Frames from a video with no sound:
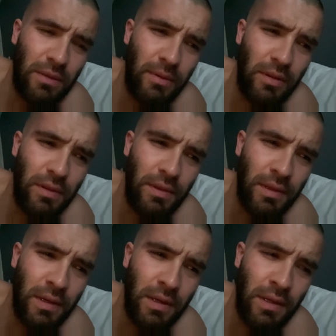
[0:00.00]
but other
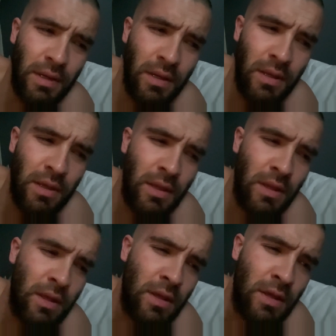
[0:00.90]
than
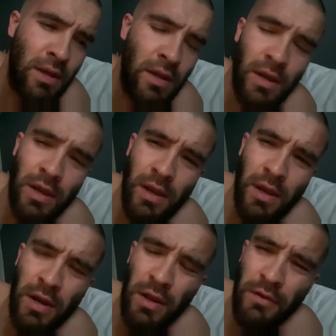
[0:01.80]

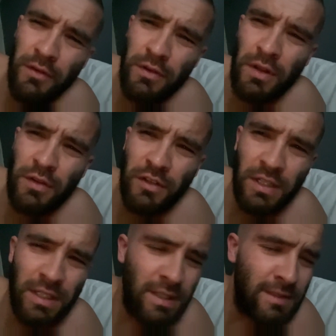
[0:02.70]
that, no food, no
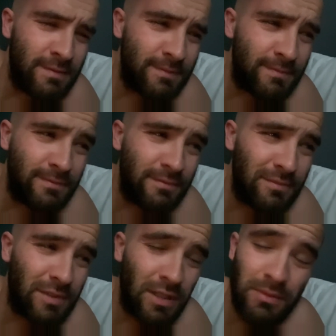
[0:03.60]
drink, and
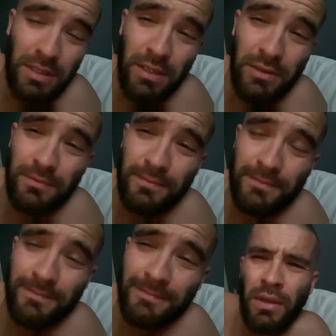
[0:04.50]
time to go.
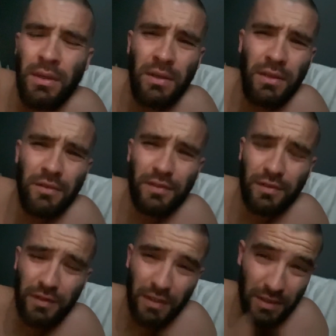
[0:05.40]
Feel
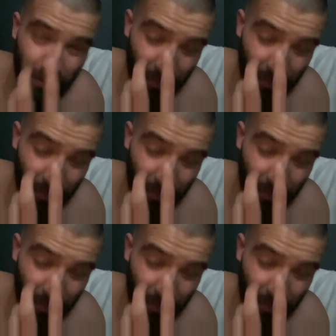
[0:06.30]
fine, to be